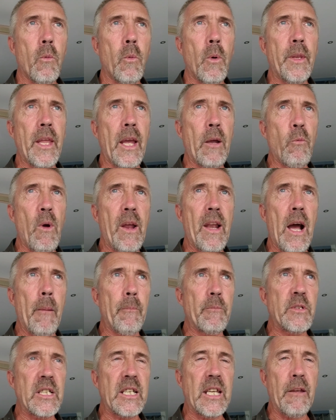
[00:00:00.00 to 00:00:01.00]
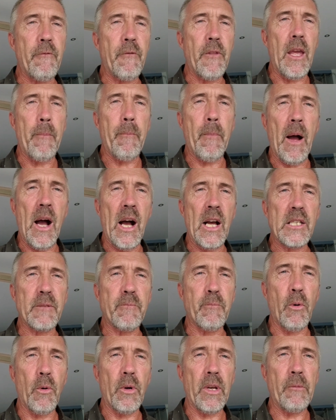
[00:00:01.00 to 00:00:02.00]
when they went up to give their
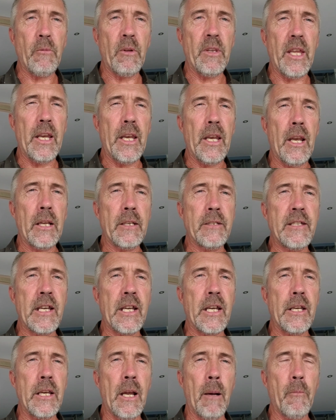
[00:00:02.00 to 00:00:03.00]
passport in, when their ticket